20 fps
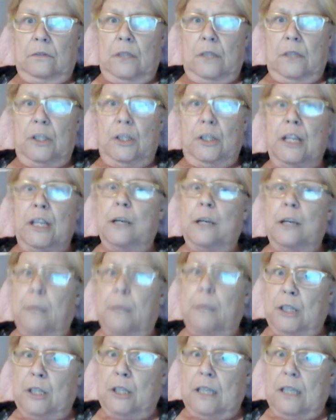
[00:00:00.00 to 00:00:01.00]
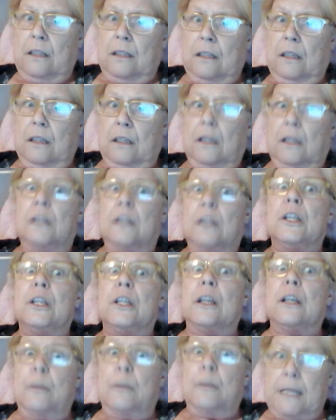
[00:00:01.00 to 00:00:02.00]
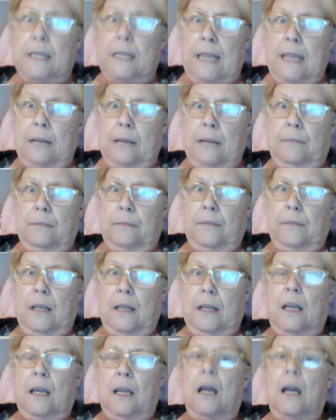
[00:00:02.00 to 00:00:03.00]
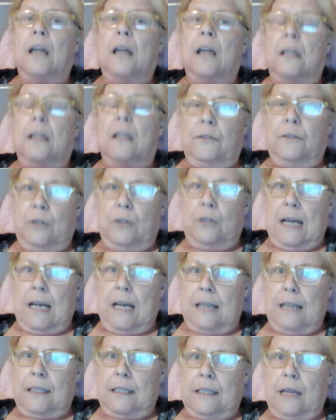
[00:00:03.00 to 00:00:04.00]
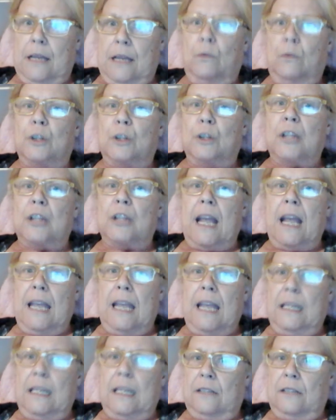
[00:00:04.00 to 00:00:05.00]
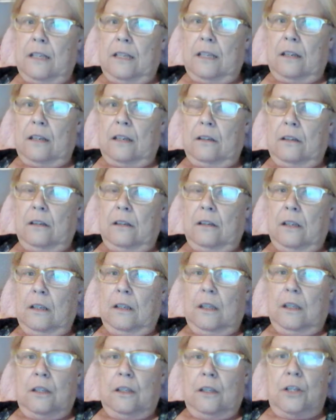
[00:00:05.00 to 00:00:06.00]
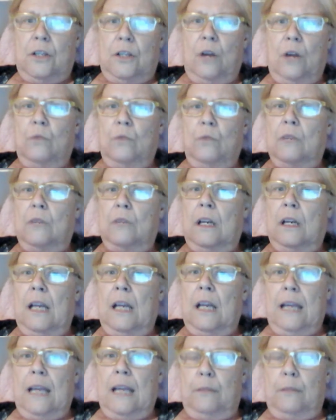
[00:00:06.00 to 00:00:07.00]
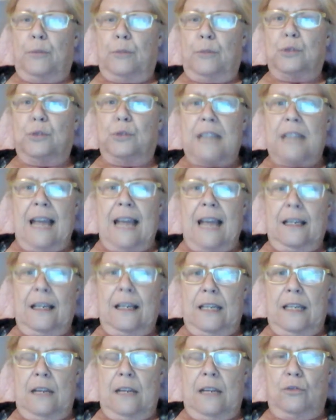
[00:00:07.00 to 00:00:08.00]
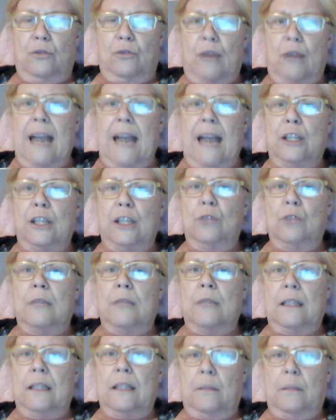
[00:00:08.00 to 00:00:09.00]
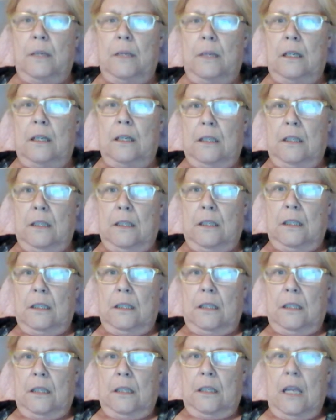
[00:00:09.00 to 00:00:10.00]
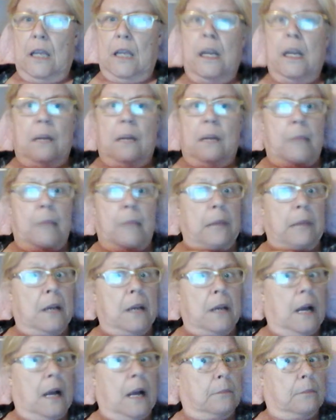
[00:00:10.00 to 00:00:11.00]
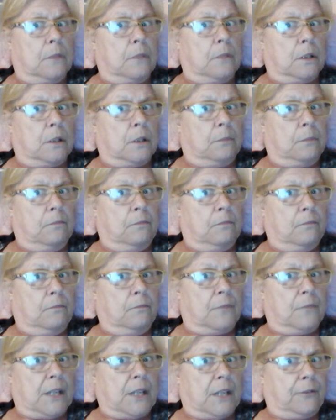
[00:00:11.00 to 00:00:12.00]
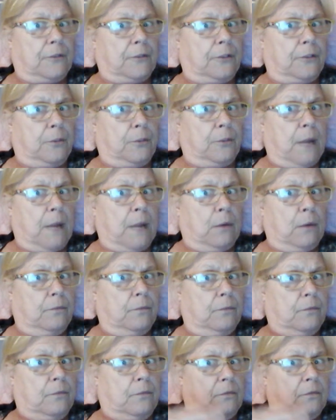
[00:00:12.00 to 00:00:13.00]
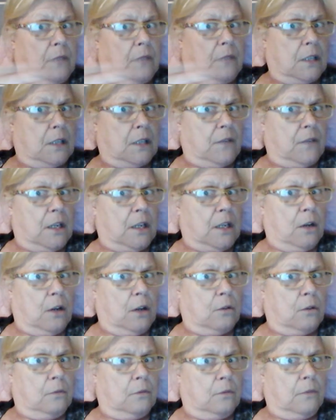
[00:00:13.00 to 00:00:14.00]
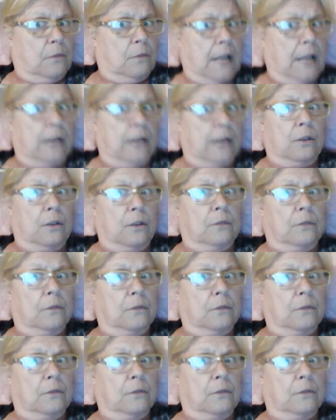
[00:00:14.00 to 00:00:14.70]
You hear me, Jen? You hear me, Sam? I love you guys. I want you to hang in there. Don't let brutality drag you in the mud. Now, maybe I'm going to suffer for this video later,